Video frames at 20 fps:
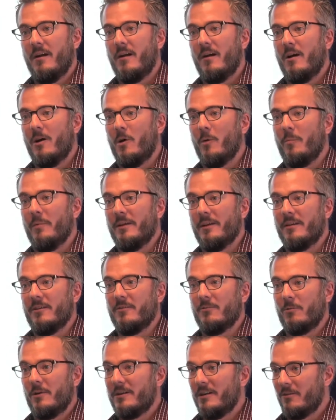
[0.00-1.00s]
um,
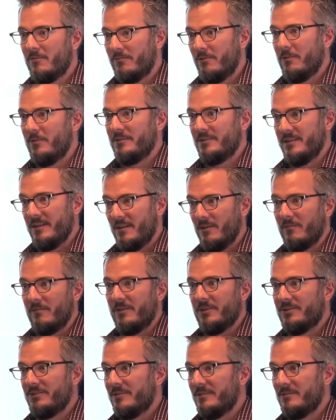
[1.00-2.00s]
in reading fluency
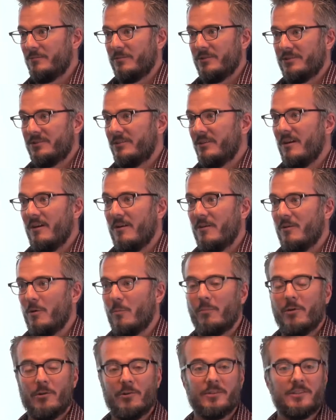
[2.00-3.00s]
interventions, which uh,
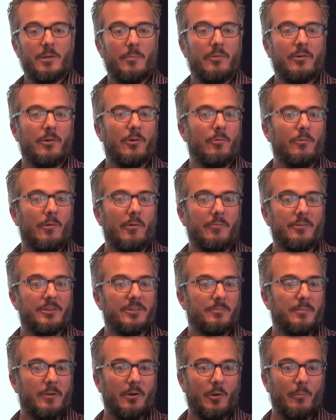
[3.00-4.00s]
a prototypical one would
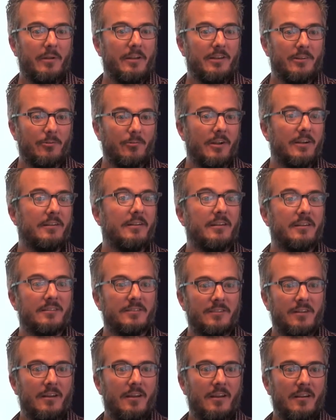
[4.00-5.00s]
just be repeated
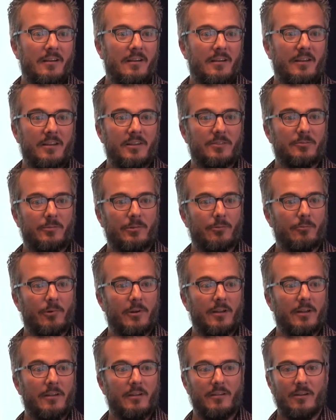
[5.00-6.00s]
readings. Kids would
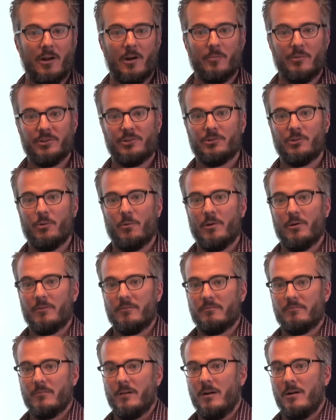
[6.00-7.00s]
read um, a
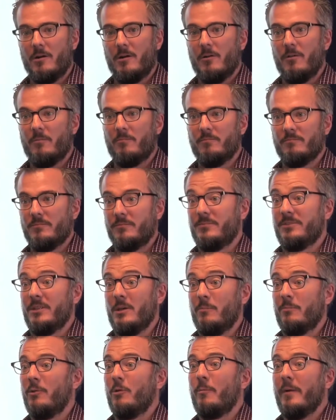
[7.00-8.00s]
short, um,
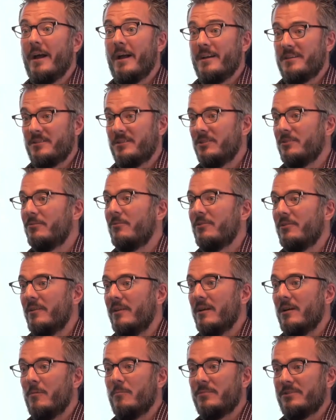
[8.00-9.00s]
simple passage for
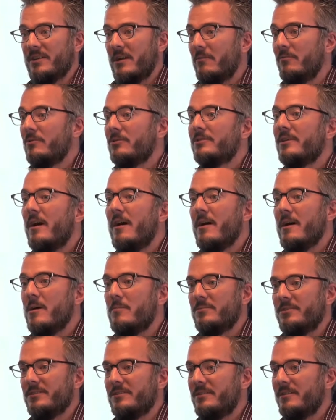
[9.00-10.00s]
them several
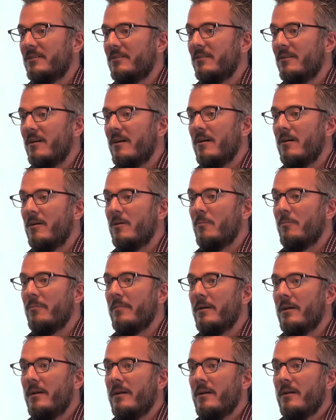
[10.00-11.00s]
times until
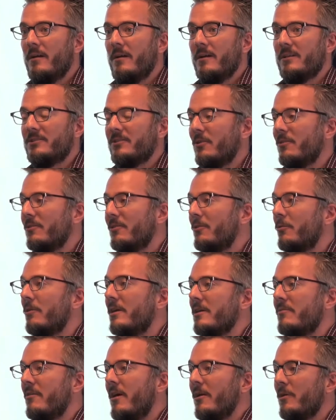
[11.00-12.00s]
um, a certain
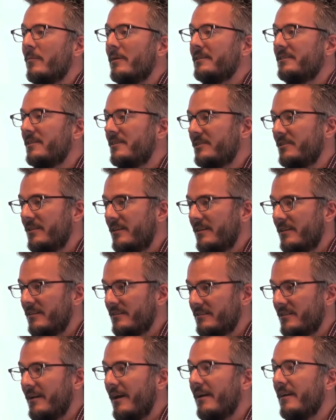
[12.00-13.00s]
degree of automaticity
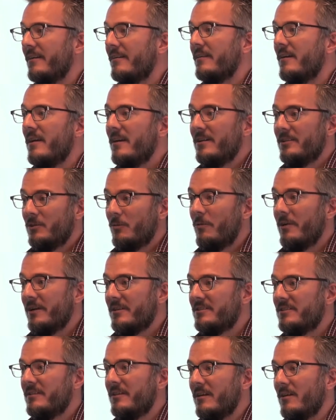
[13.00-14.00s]
is gained. To what
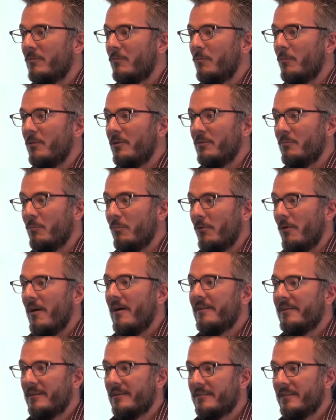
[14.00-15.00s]
extent would
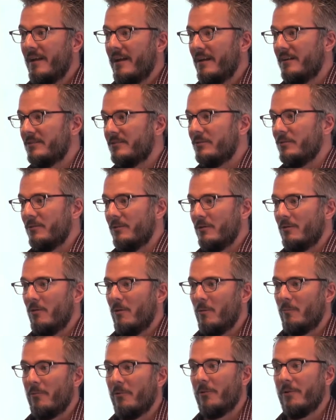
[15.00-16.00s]
broadening that to
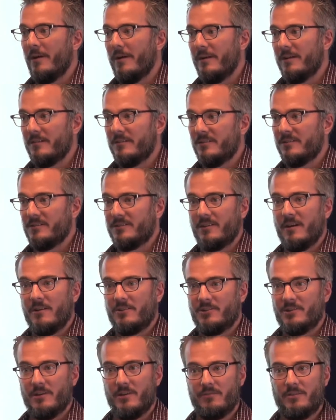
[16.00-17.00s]
incorporate
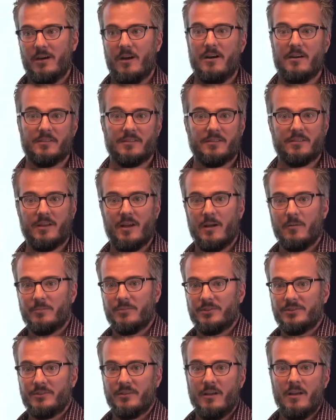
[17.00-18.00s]
discussion of
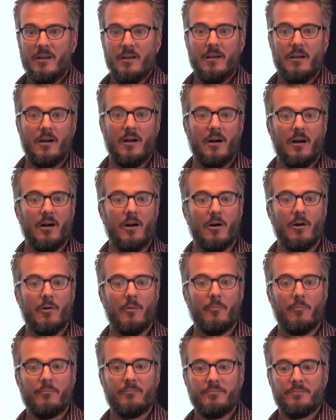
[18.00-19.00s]
concepts,
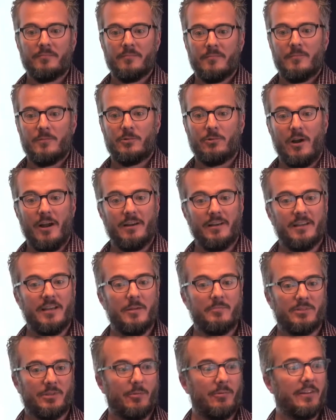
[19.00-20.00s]
um, trying to
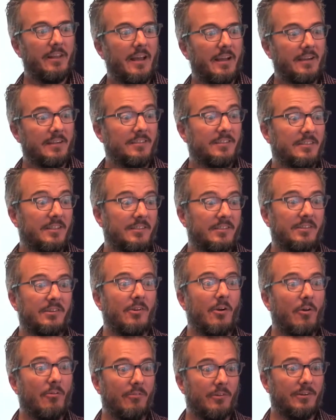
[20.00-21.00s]
keep some of that
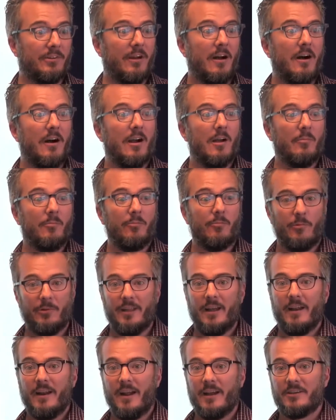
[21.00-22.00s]
consistent over time,
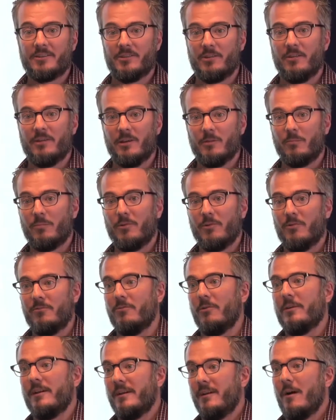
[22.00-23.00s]
would that actually
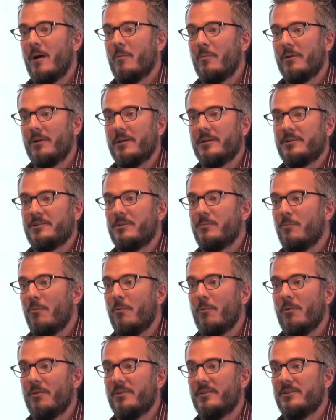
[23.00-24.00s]
improve reading comprehension
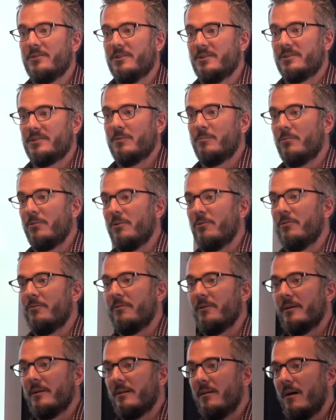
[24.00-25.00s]
more than just
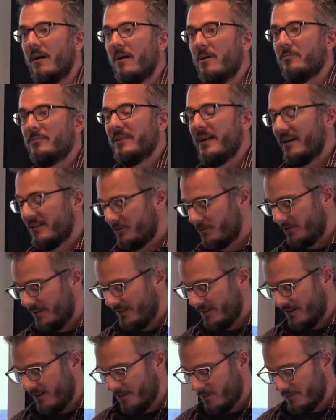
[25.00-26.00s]
improving um, text
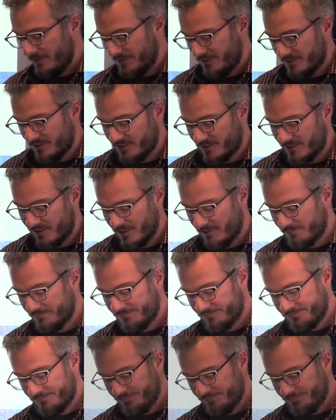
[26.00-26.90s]
reading automaticity?